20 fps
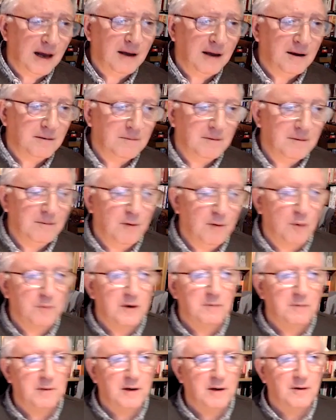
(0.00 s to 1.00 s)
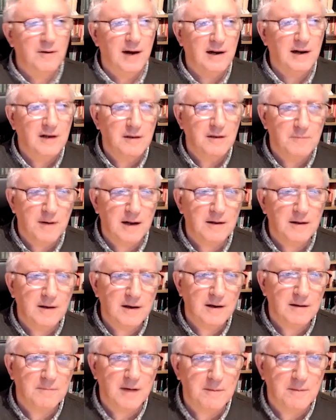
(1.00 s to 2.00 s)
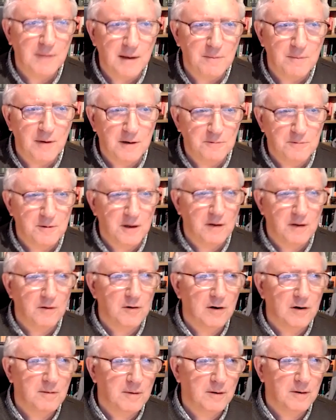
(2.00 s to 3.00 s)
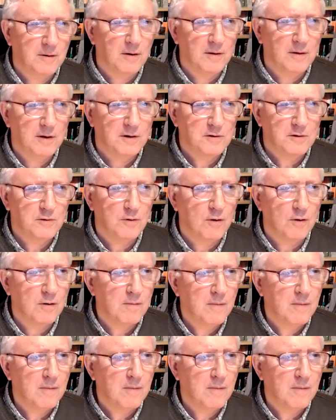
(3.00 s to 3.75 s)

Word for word: I can open to be corrected, but I think my memory is pretty good about on this score.